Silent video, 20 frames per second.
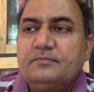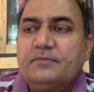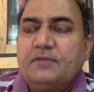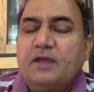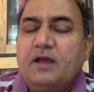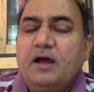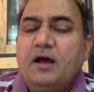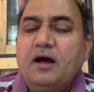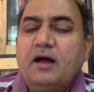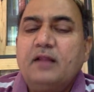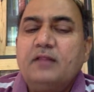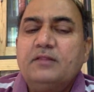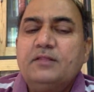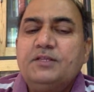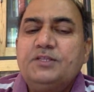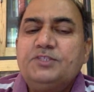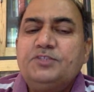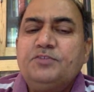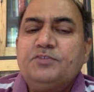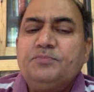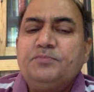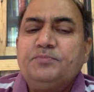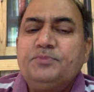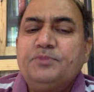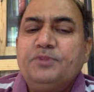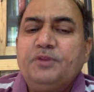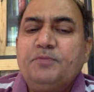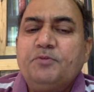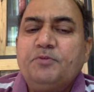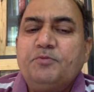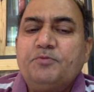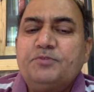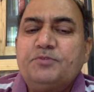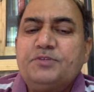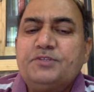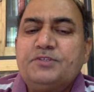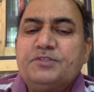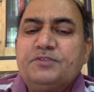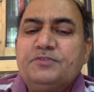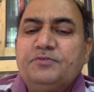all these three
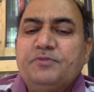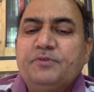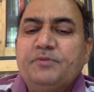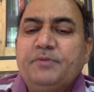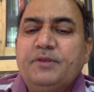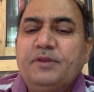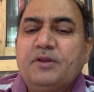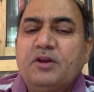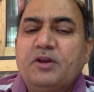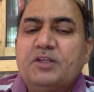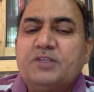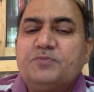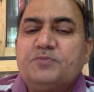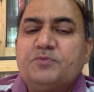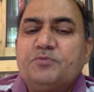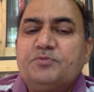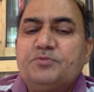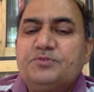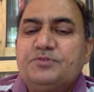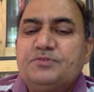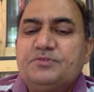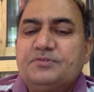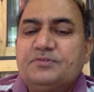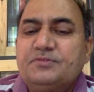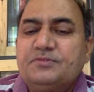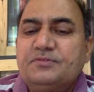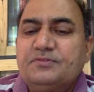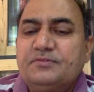propositions will be knowledge propositions